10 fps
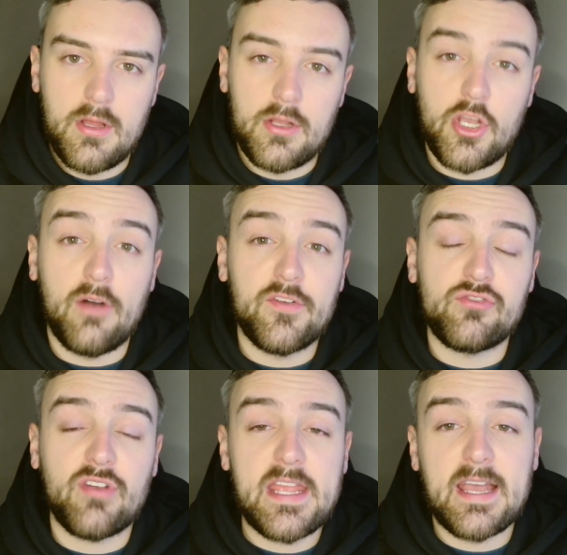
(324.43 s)

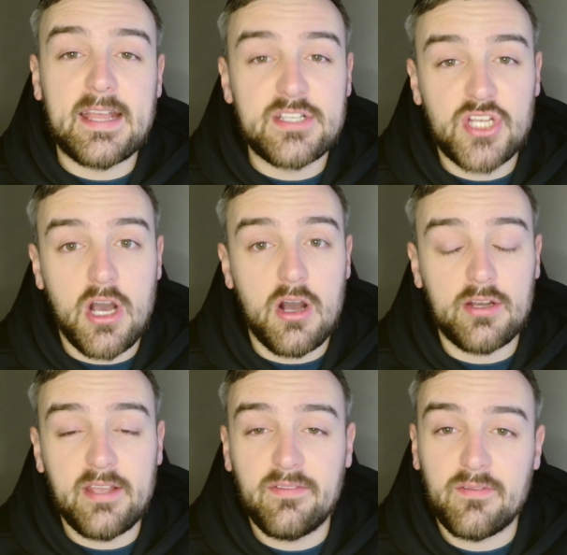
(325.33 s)
Coventry against
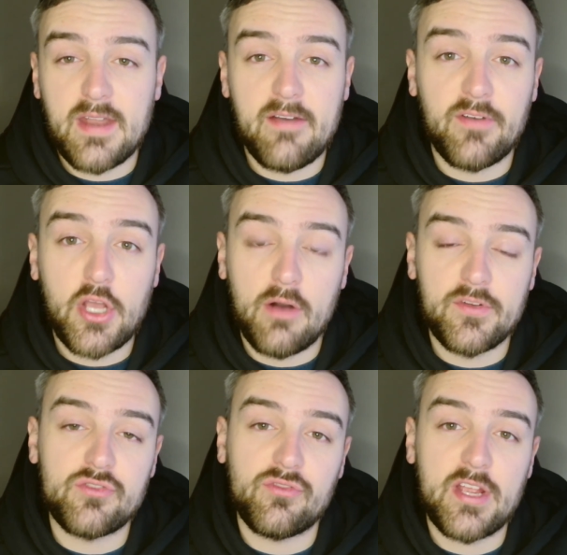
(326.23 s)
Cardiff. Now for
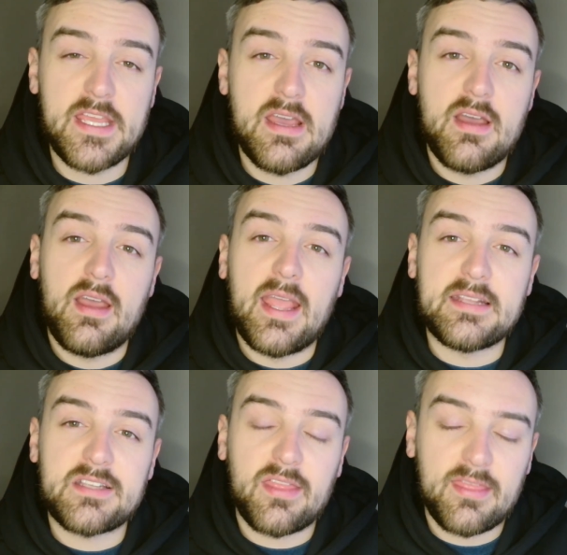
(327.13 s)
Coventry,
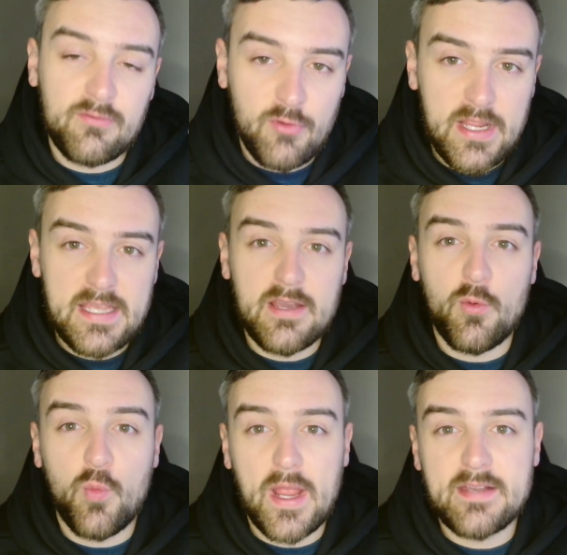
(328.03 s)
it's 3
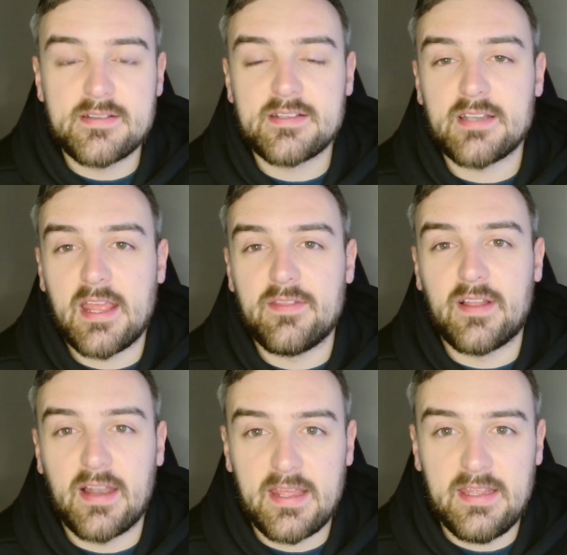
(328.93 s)
wins in the
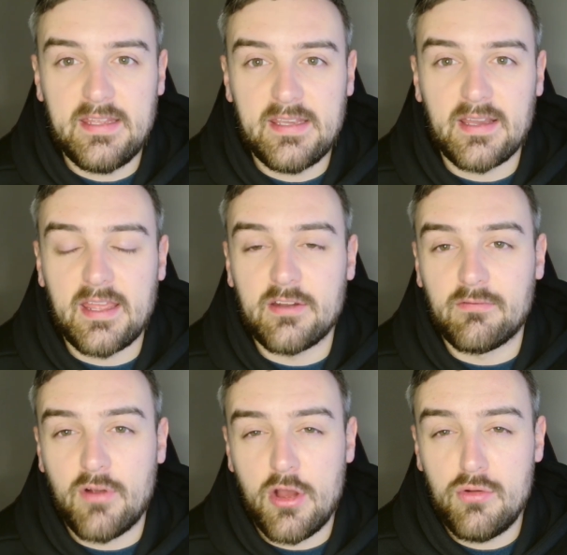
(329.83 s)
league in a
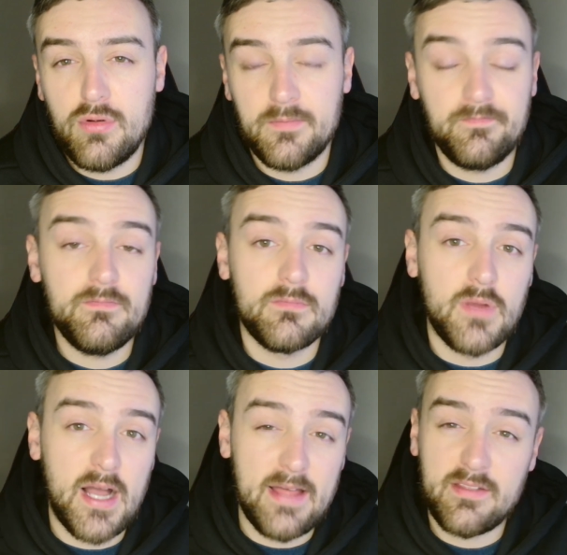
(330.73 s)
row,
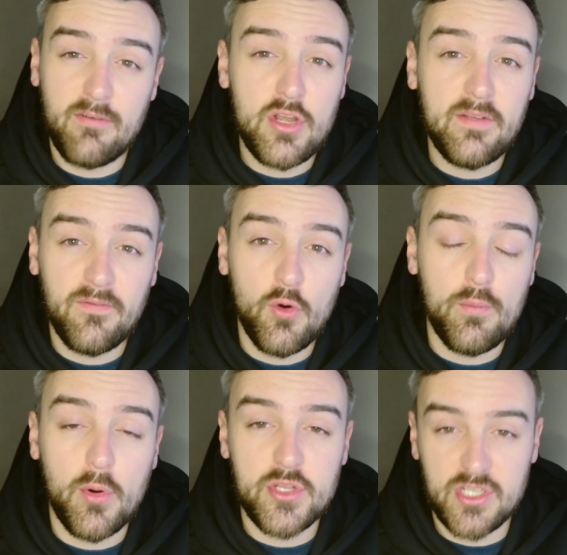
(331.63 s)
and they're only 4
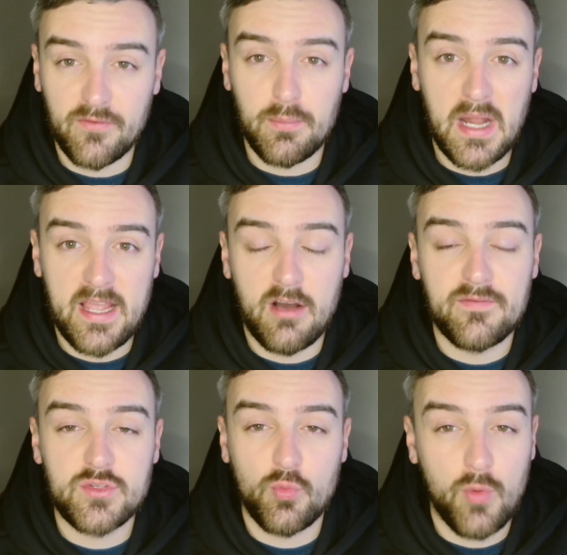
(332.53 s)
points off the
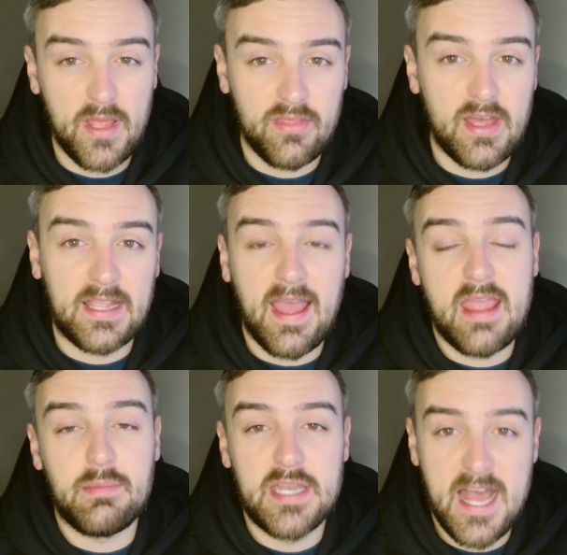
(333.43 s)
playoffs with a
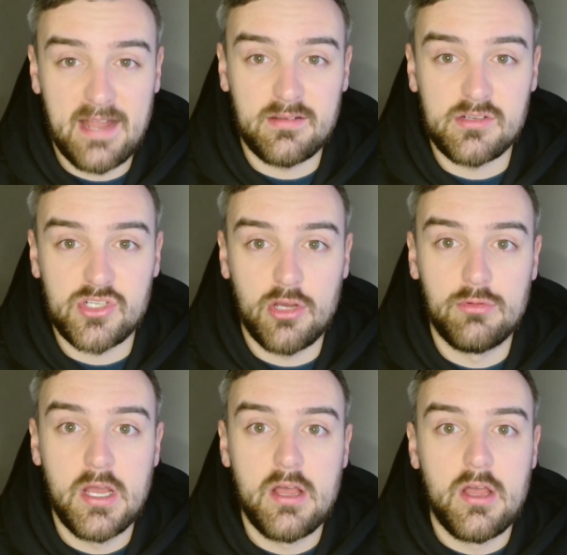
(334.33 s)
game in hand.
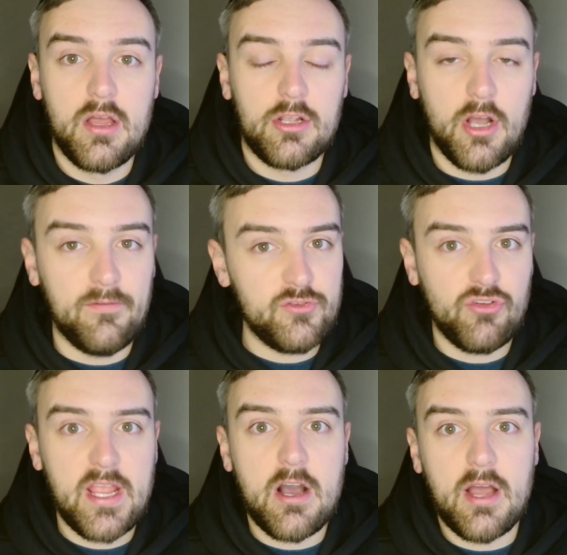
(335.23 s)
So
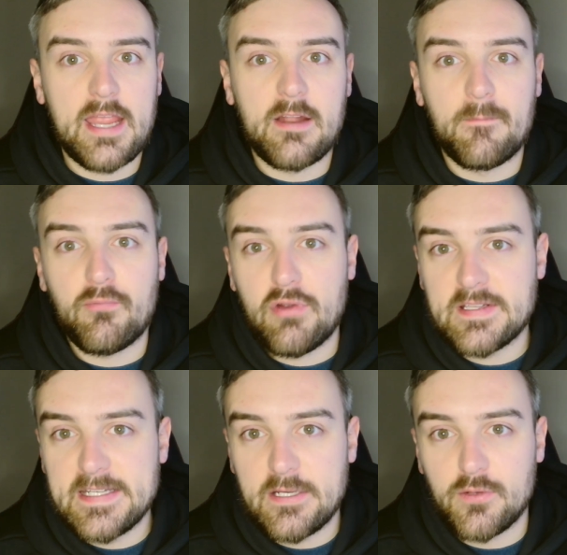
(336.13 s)
Coventry are in a
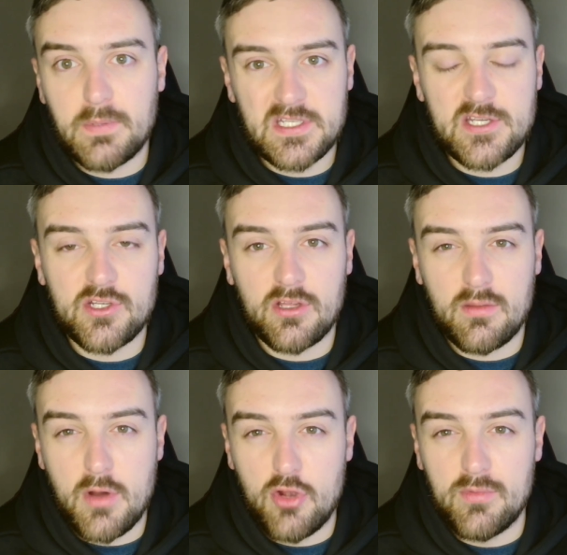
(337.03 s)
pretty good position at
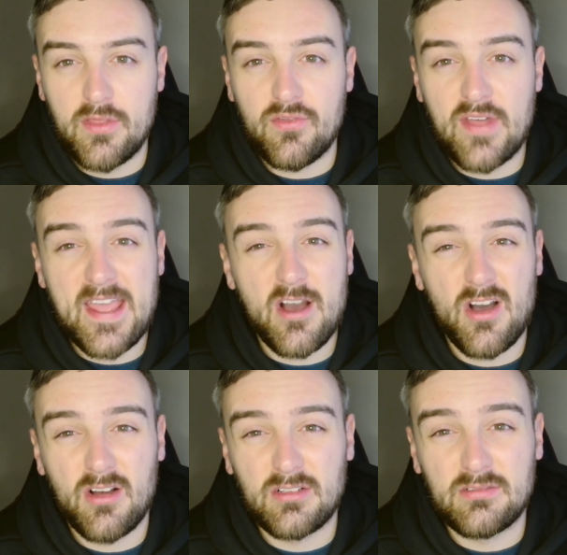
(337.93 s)
the moment. They
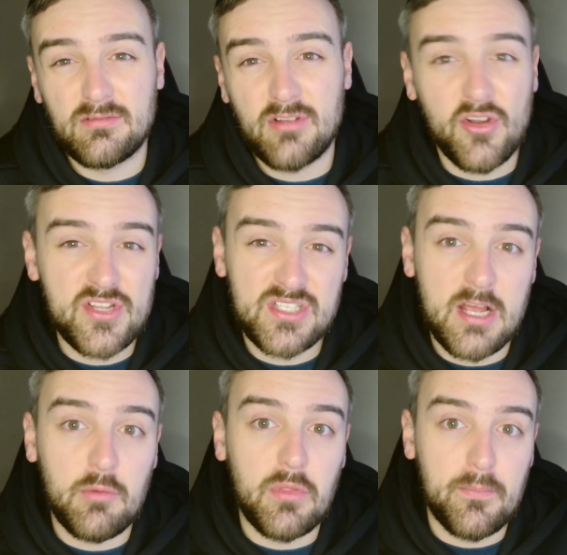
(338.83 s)
are kind of set
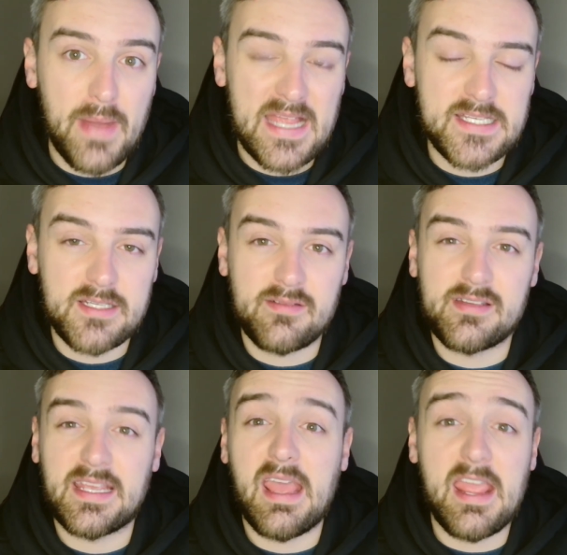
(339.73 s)
up the best
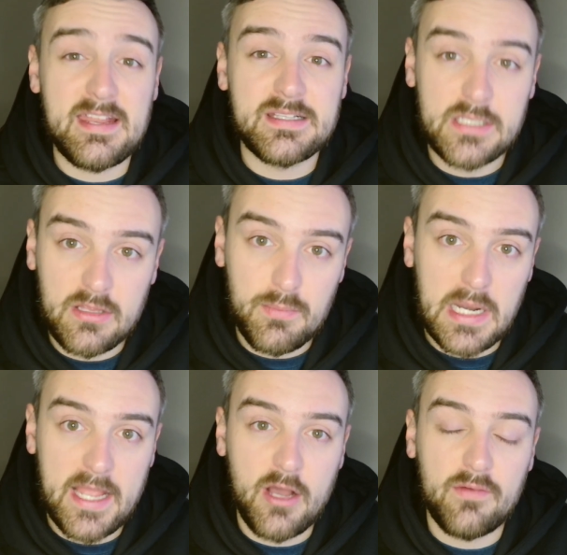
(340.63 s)
to get into the
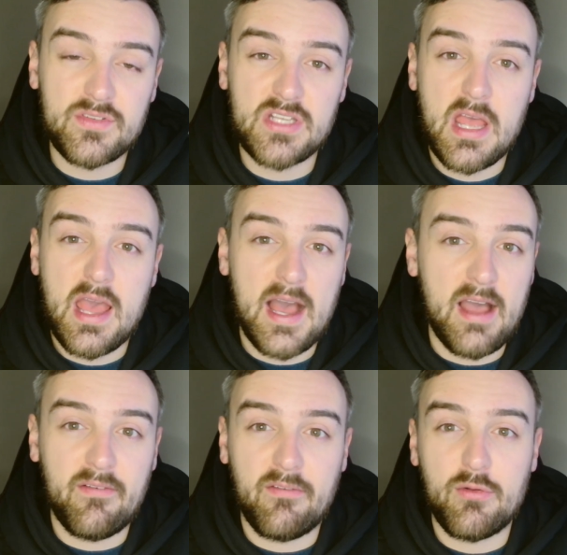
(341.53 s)
playoffs
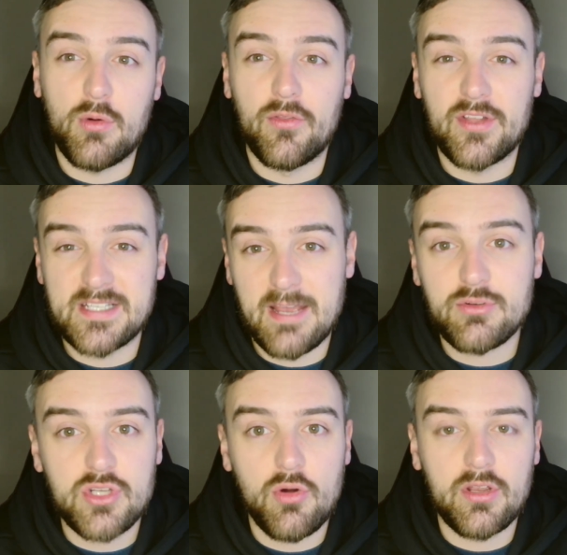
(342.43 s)
out of everyone that's
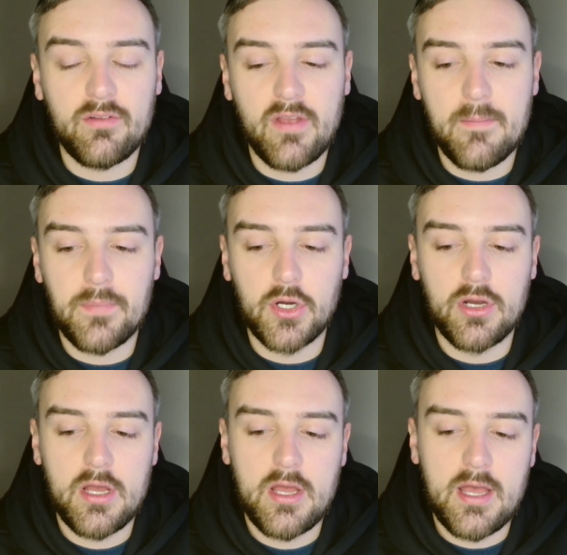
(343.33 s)
outside of it. But
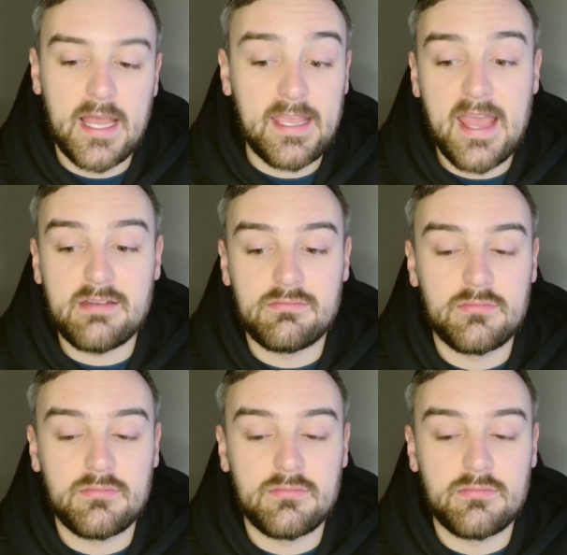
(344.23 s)
again,